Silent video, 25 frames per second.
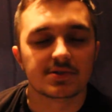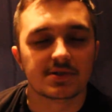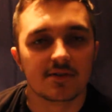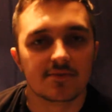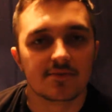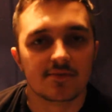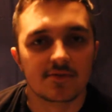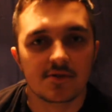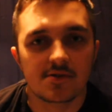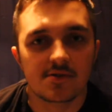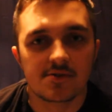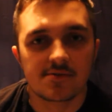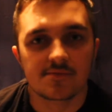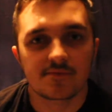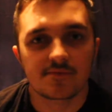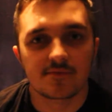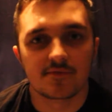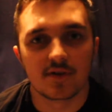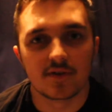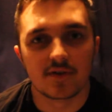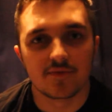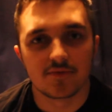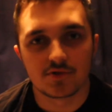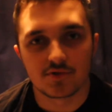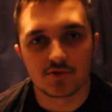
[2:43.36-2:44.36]
7
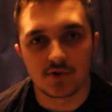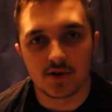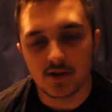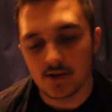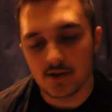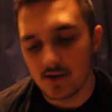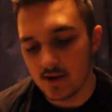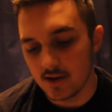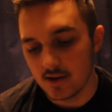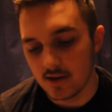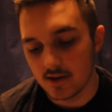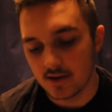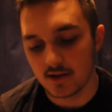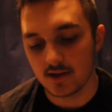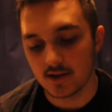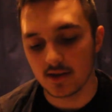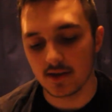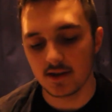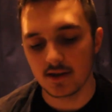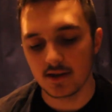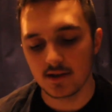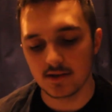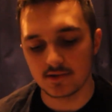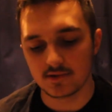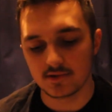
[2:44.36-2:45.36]
favourite trade
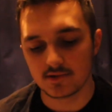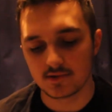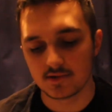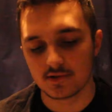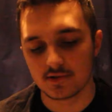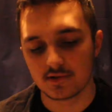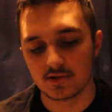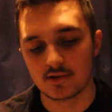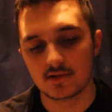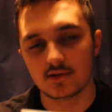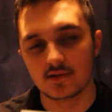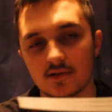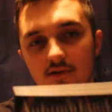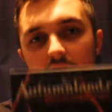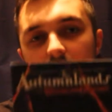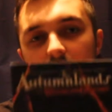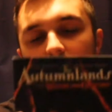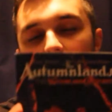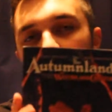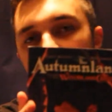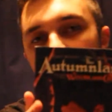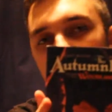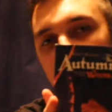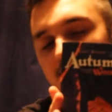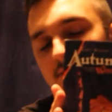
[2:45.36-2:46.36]
is
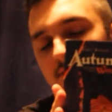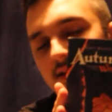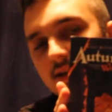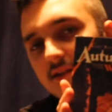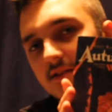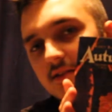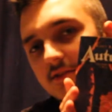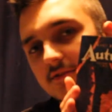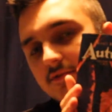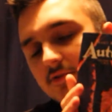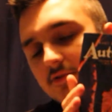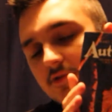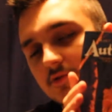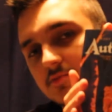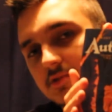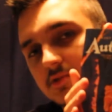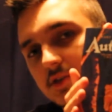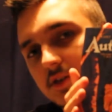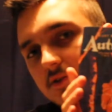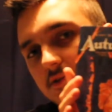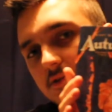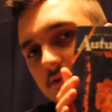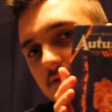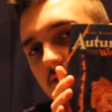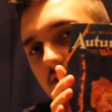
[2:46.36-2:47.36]
Autumn Lands Volume
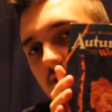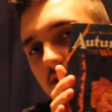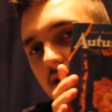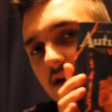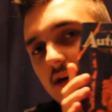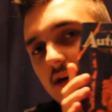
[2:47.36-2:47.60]
2.